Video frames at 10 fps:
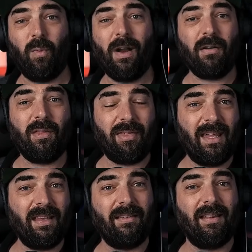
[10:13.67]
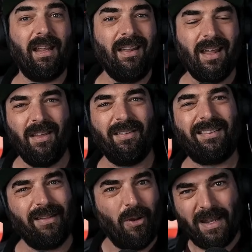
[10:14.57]
Where are the things that
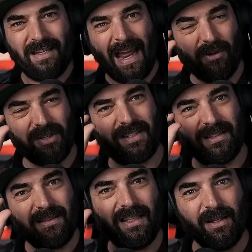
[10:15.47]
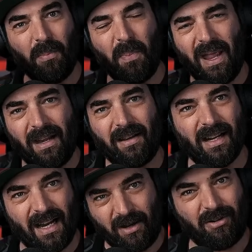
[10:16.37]
slow me down just a little bit?
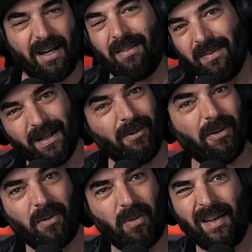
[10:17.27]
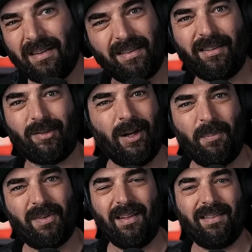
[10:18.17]
Can I create a little quick
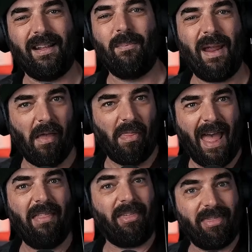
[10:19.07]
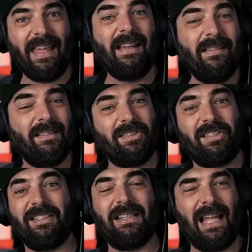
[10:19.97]
script that's going to make that thing
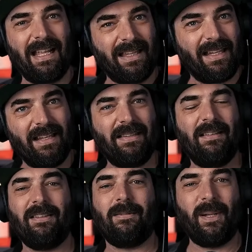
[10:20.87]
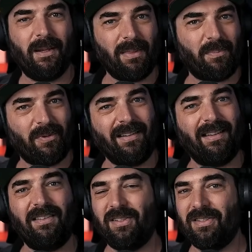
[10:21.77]
just slightly easier, speed up the
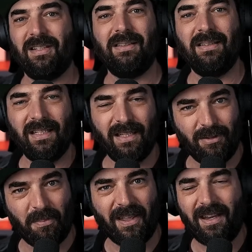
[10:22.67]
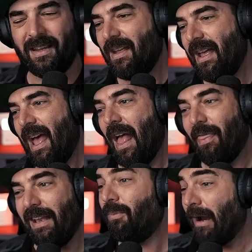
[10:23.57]
process just a little bit?
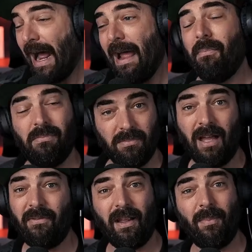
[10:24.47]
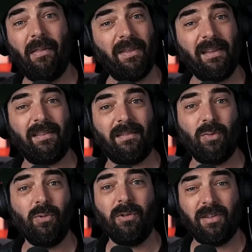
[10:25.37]
And that's what I'm loving about these
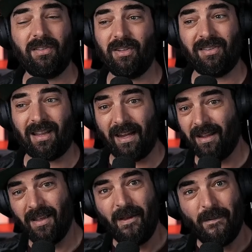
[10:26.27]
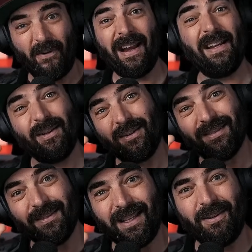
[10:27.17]
tools, is just like finding those
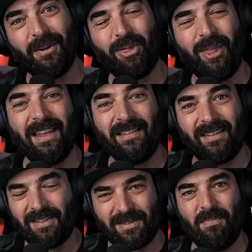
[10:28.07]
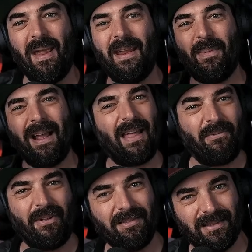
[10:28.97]
little things that just make my
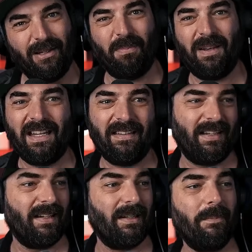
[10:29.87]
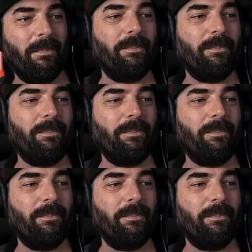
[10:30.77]
life a little bit easier.